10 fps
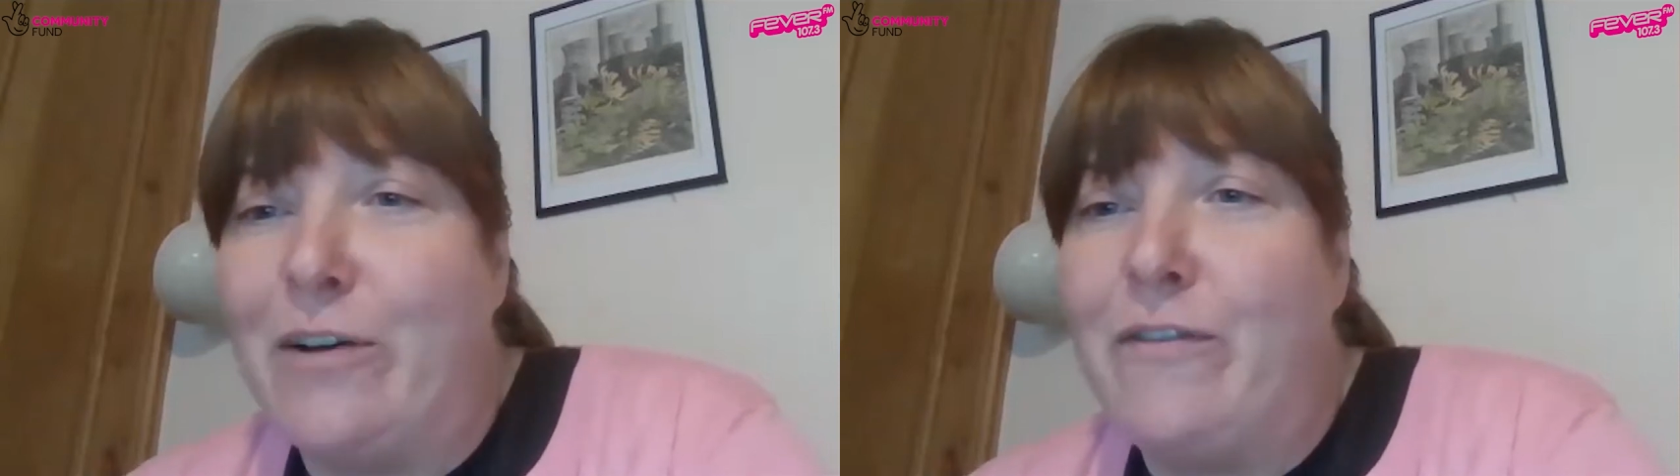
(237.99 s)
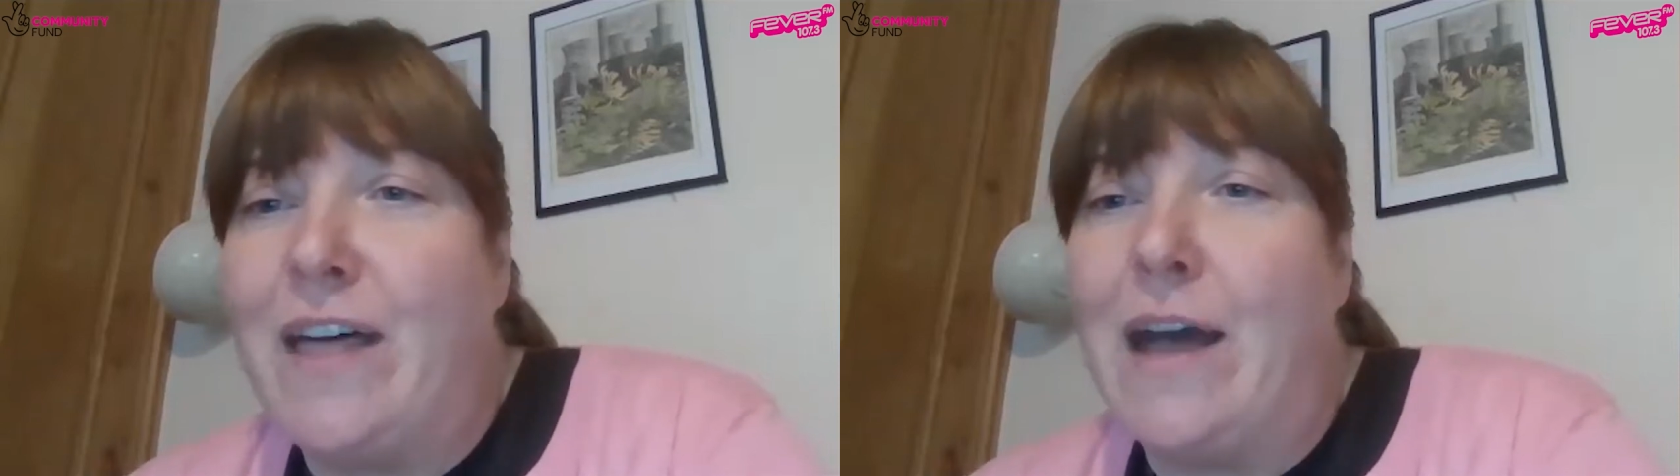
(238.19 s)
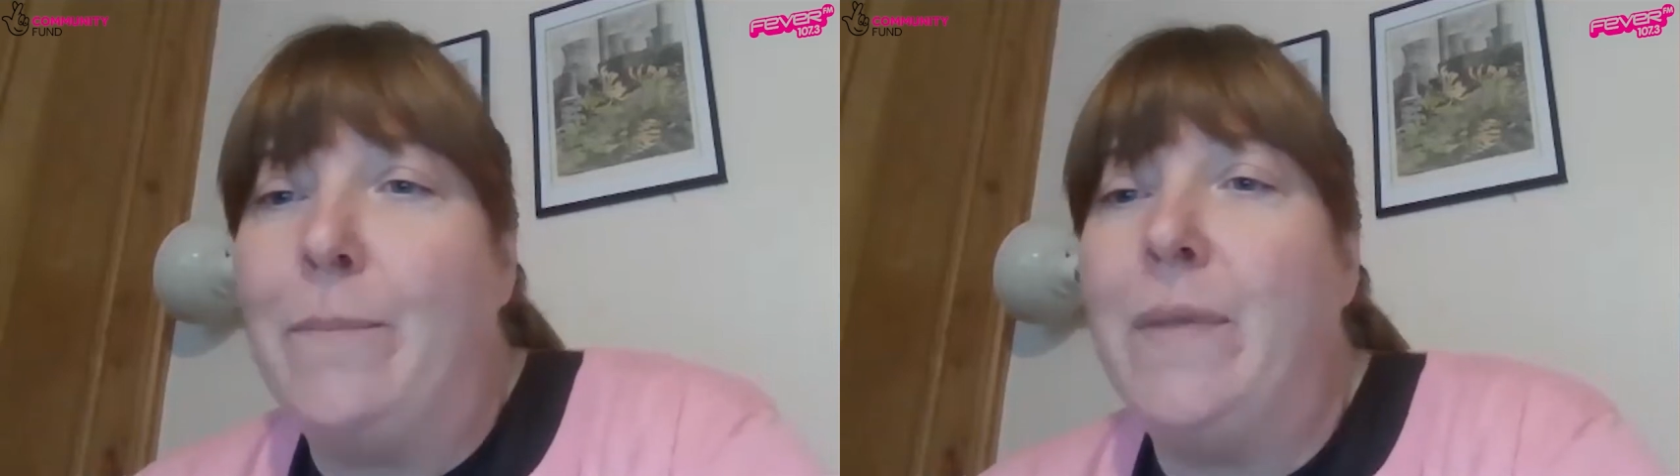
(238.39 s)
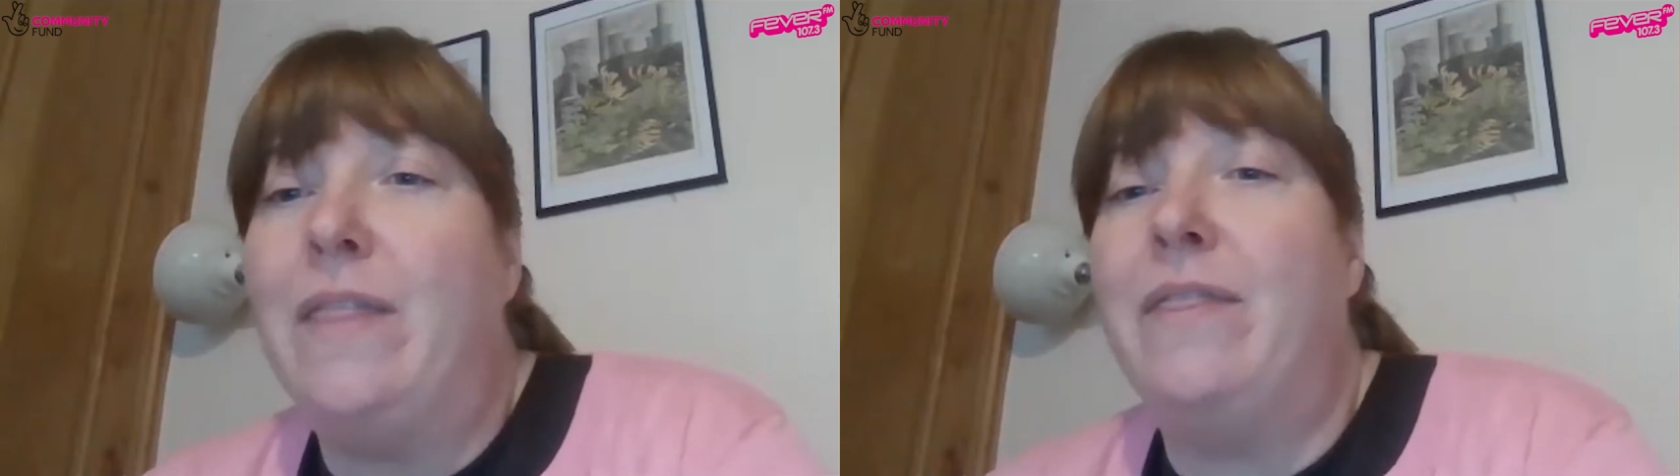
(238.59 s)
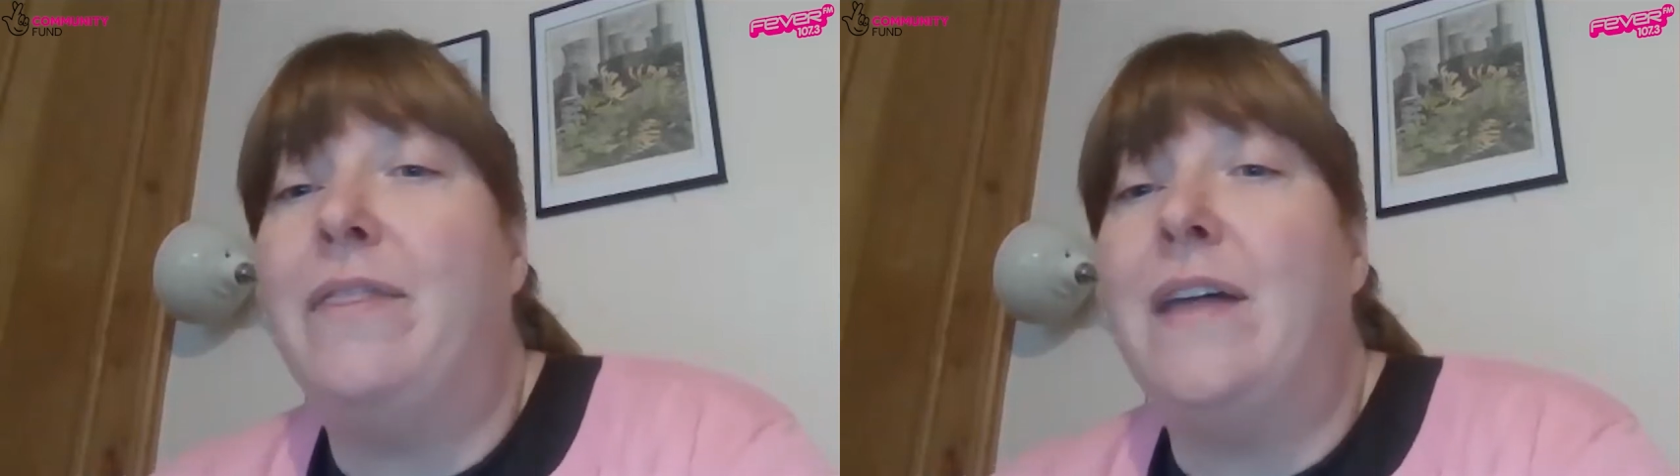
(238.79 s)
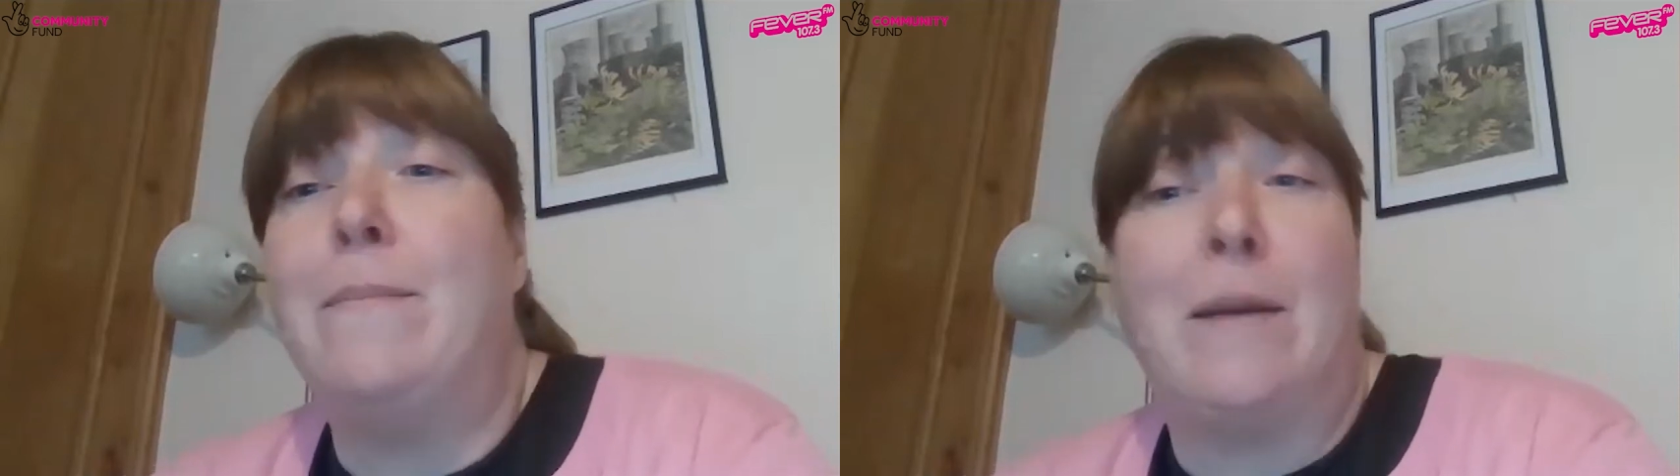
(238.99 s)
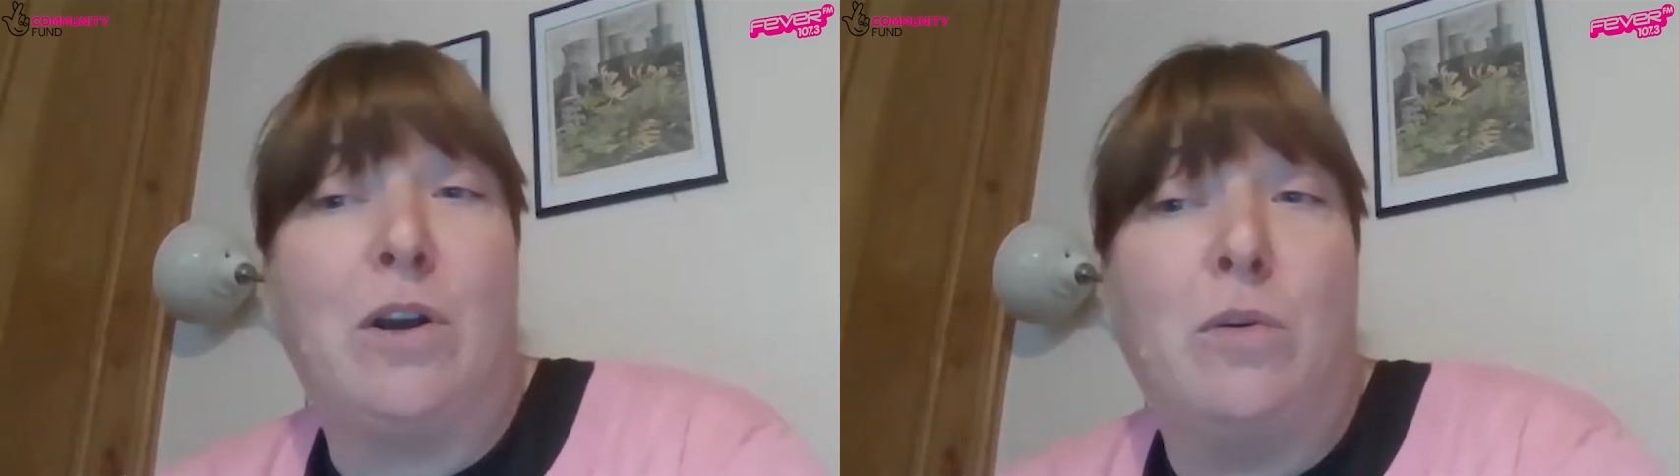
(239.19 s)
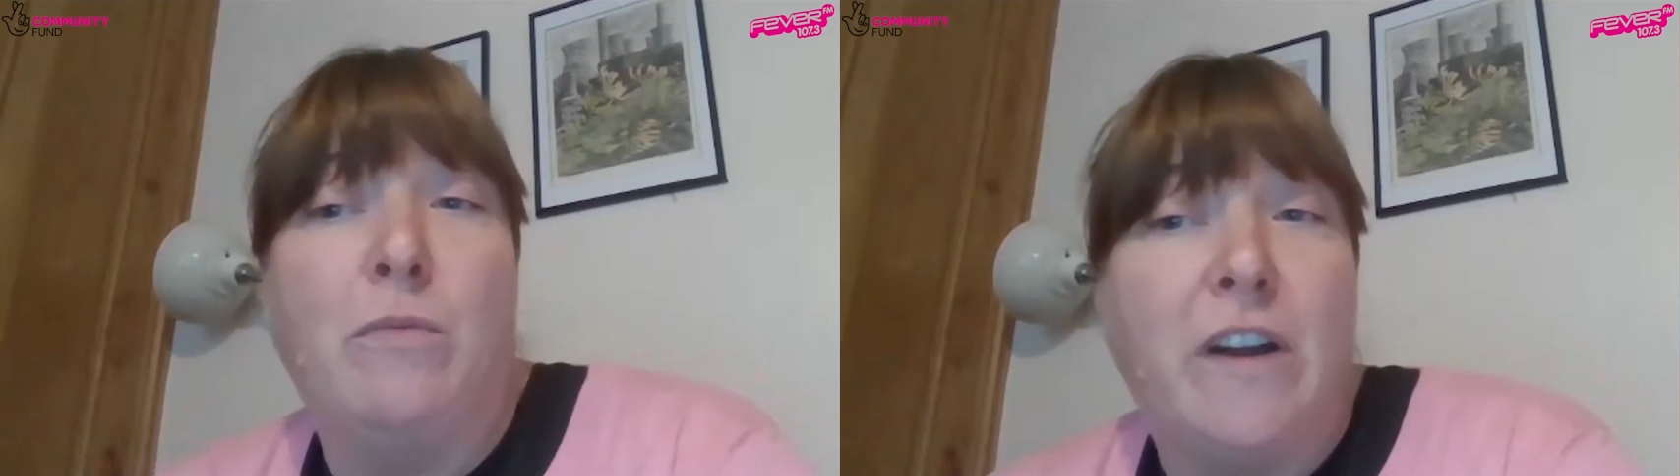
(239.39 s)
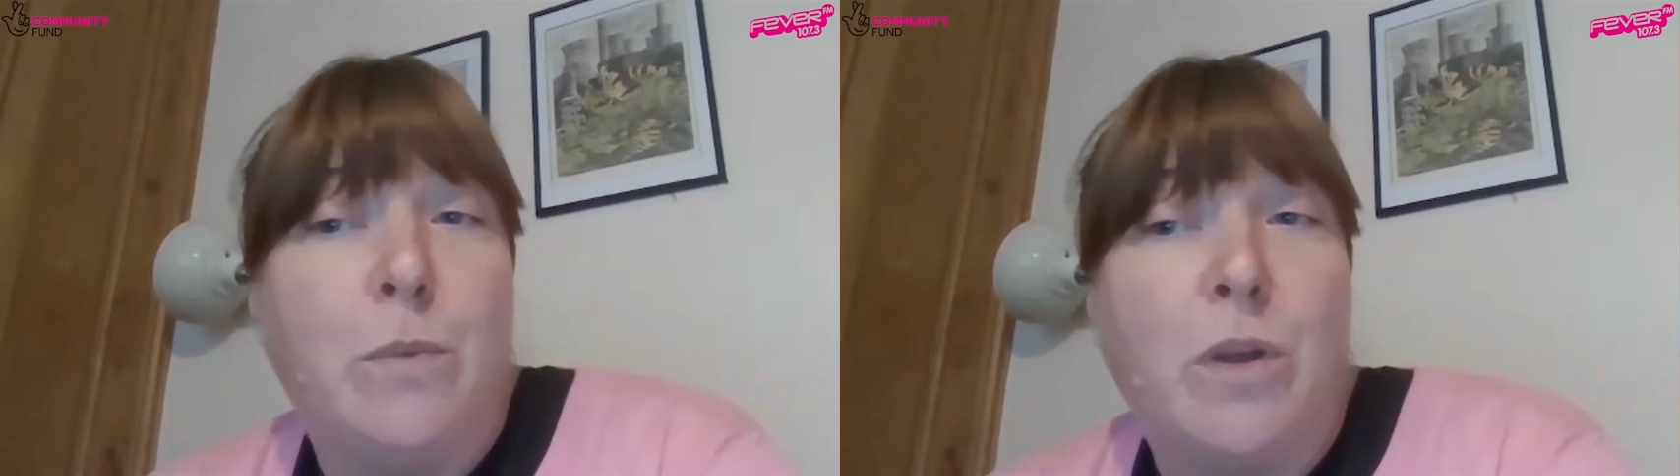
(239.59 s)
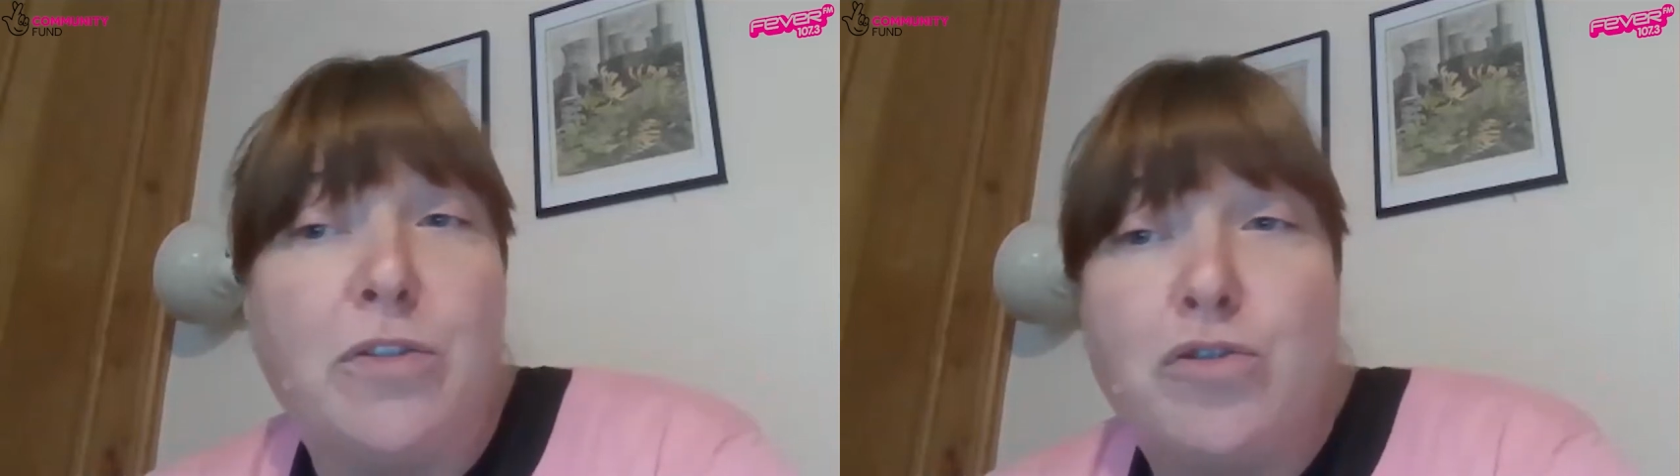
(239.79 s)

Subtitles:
of them. They might become very